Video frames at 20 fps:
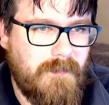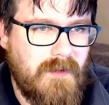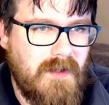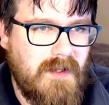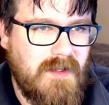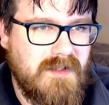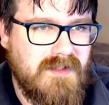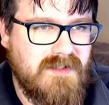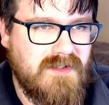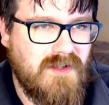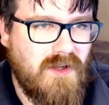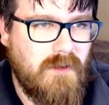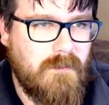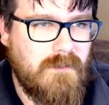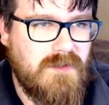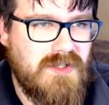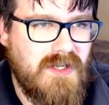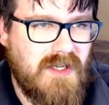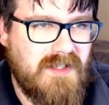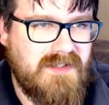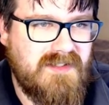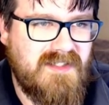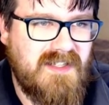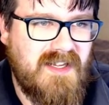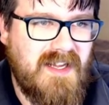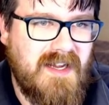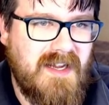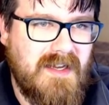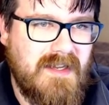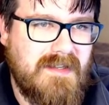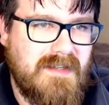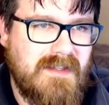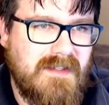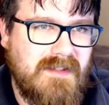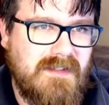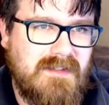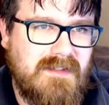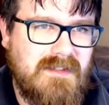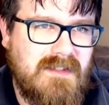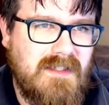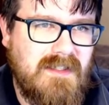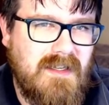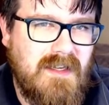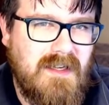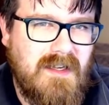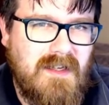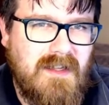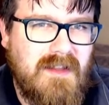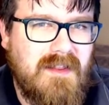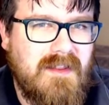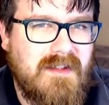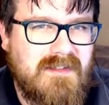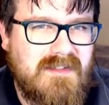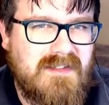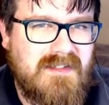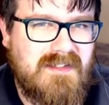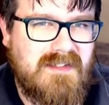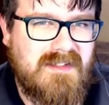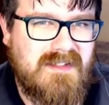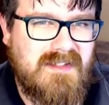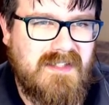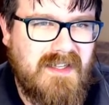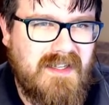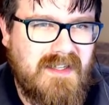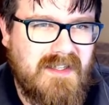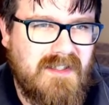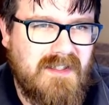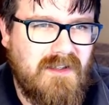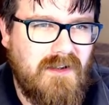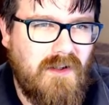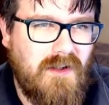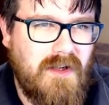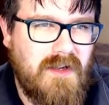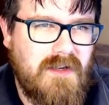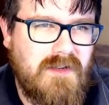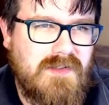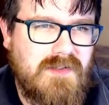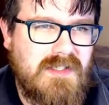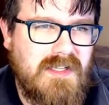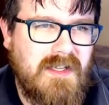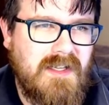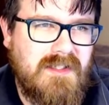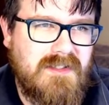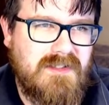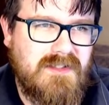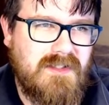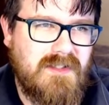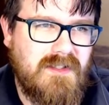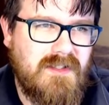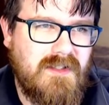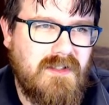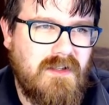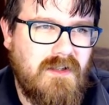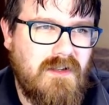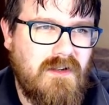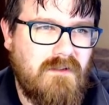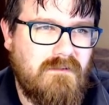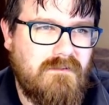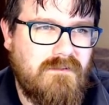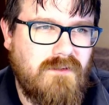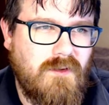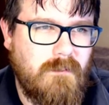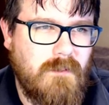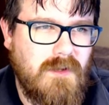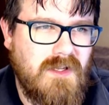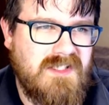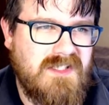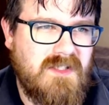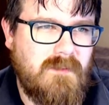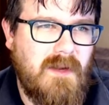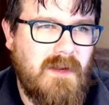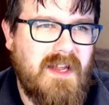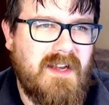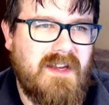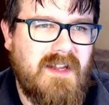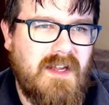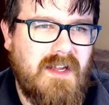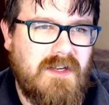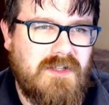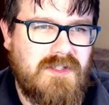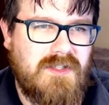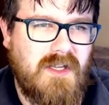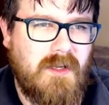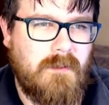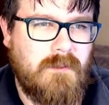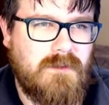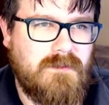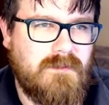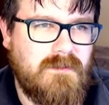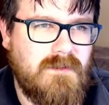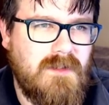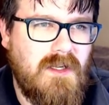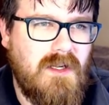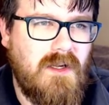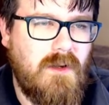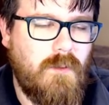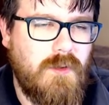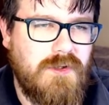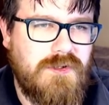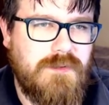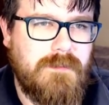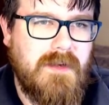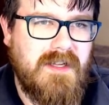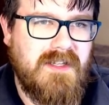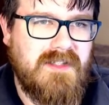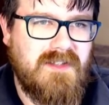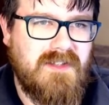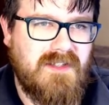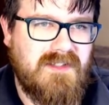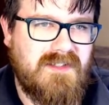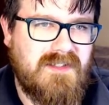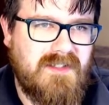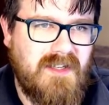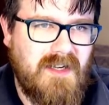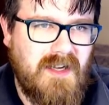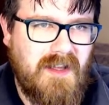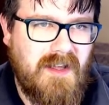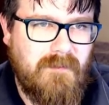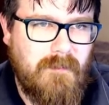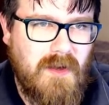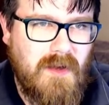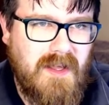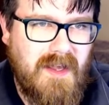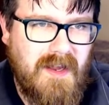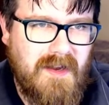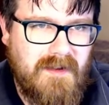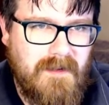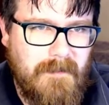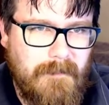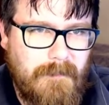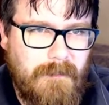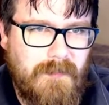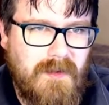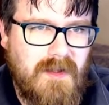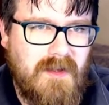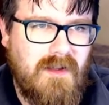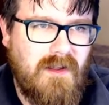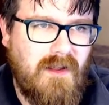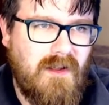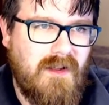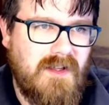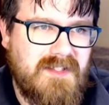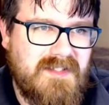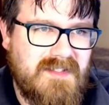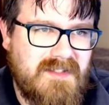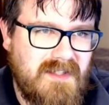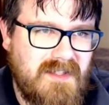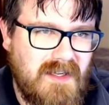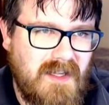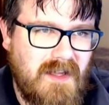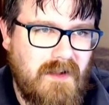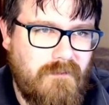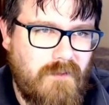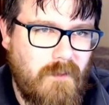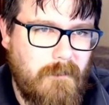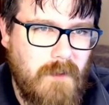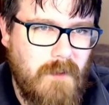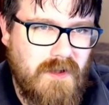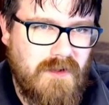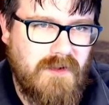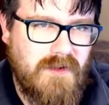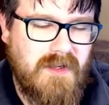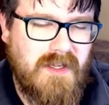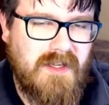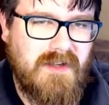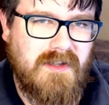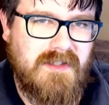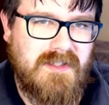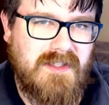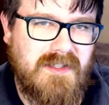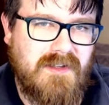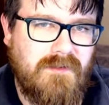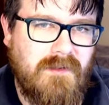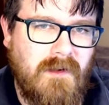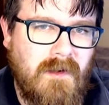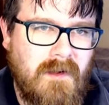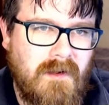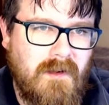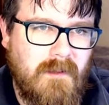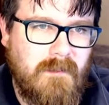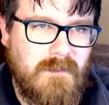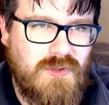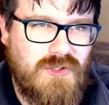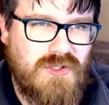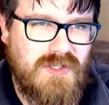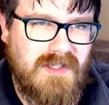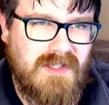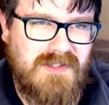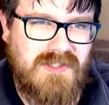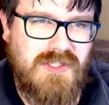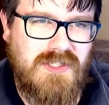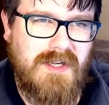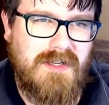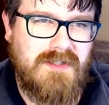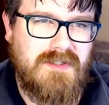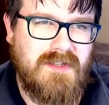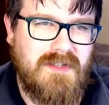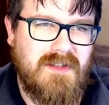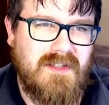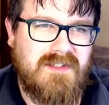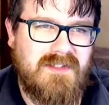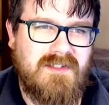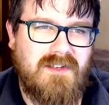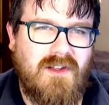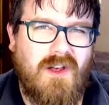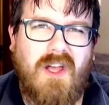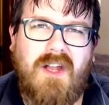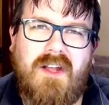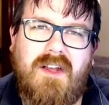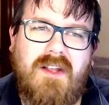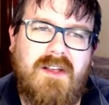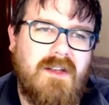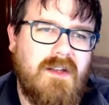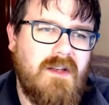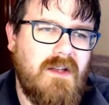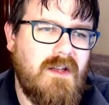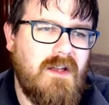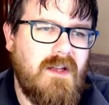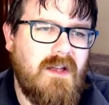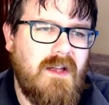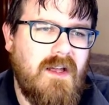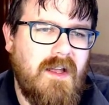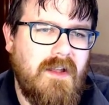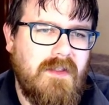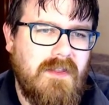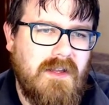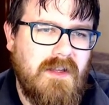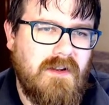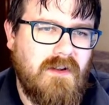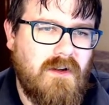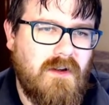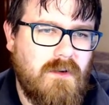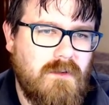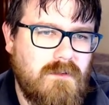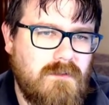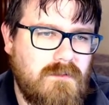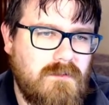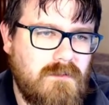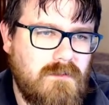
is I'm just editing the second line of text from my splat hash table, which means I still have my header, I still have my unique identifier, I'm just changing this line, and then I'll